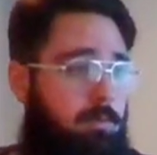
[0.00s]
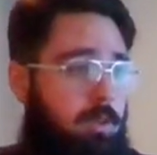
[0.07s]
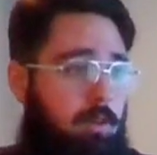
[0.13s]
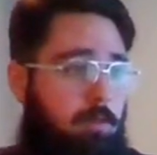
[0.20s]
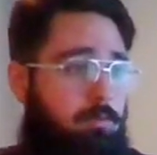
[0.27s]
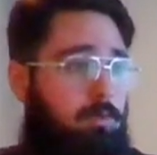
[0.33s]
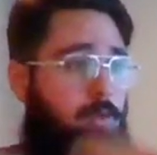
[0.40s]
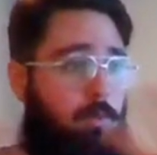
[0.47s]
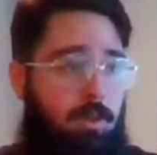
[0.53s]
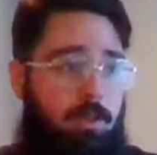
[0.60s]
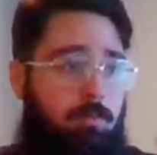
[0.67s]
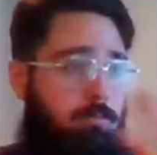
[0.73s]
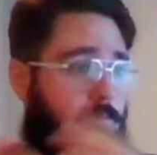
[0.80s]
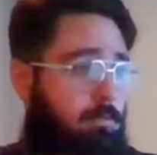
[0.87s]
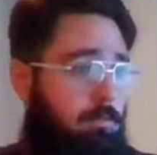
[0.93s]

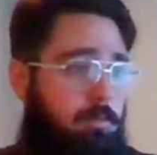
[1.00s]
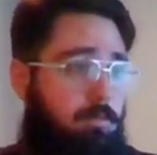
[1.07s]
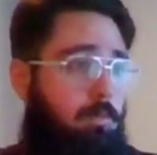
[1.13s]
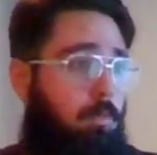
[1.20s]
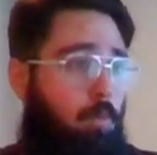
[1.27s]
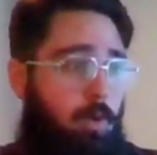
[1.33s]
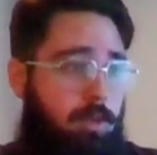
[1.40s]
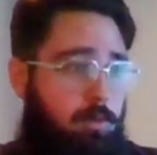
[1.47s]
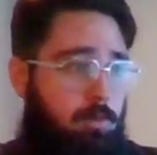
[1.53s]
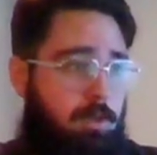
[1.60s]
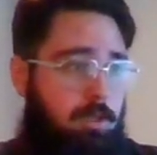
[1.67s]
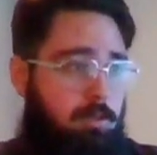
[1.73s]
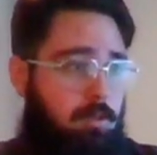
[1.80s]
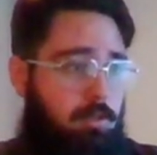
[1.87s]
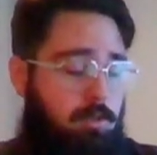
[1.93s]
doing what you
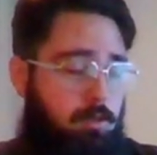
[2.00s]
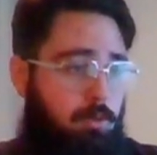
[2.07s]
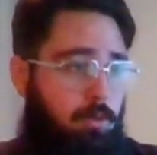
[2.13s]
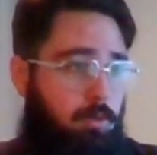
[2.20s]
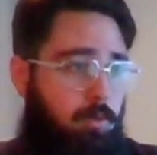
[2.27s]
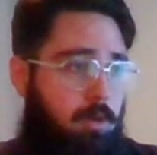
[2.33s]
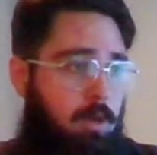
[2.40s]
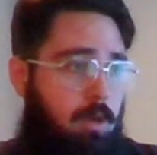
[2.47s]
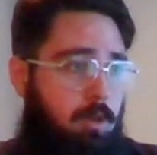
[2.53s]
need to do.